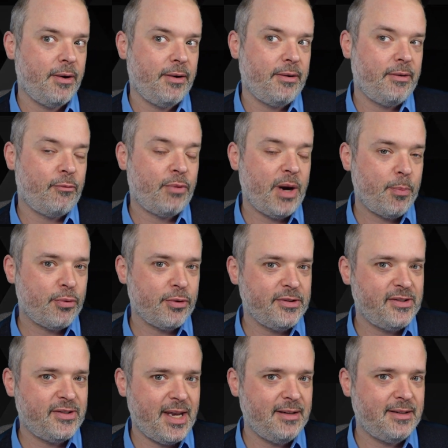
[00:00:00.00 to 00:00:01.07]

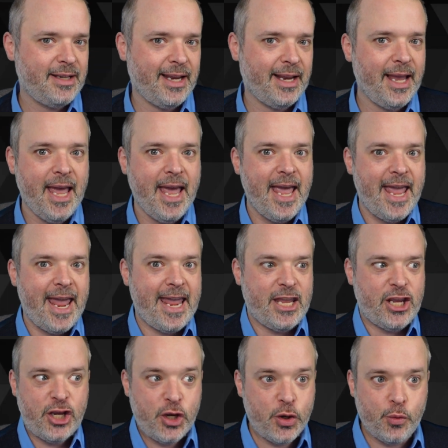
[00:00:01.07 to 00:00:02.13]
representing a
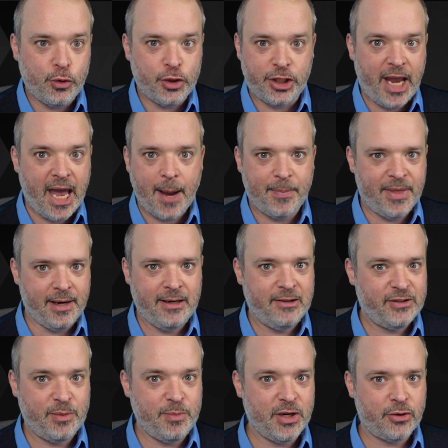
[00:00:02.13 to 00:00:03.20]
huge gap that needs
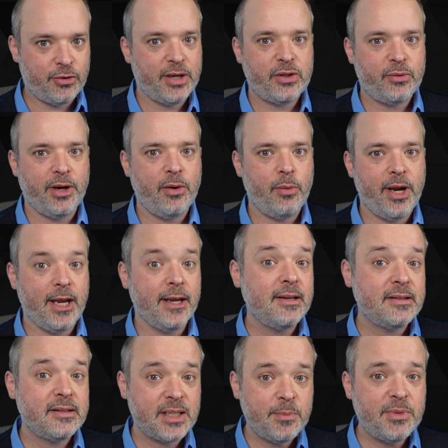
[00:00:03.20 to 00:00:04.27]
to be addressed right away.
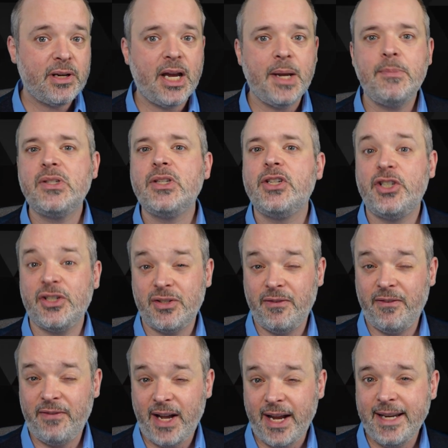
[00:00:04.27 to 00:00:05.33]
Sometimes just
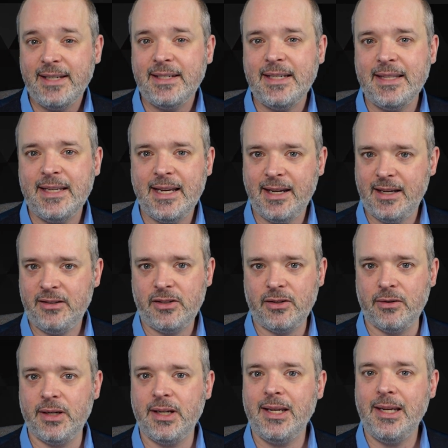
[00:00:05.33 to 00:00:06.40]
finding the
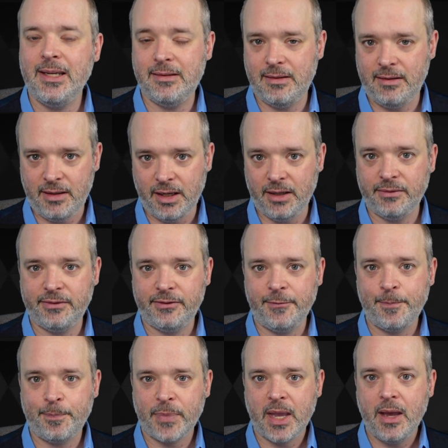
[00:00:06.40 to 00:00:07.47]
answer is enough,
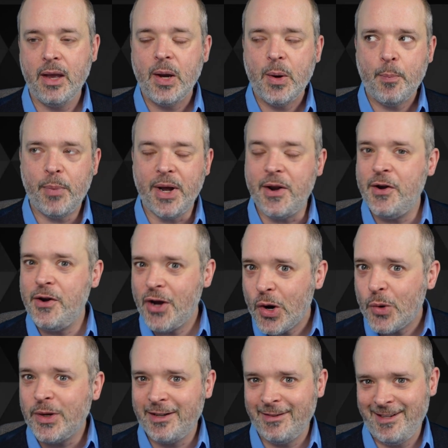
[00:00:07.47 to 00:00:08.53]
but
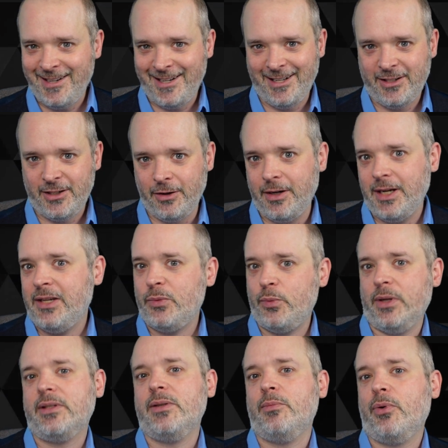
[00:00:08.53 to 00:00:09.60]
knowing the answer is
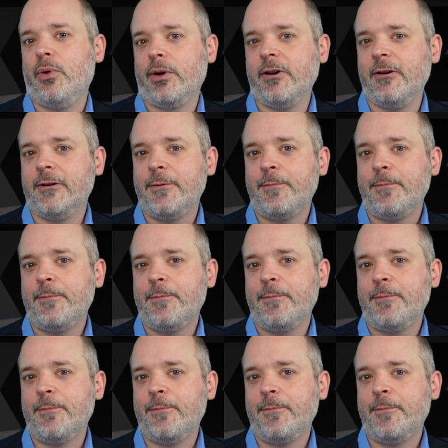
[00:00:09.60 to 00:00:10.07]
what's important.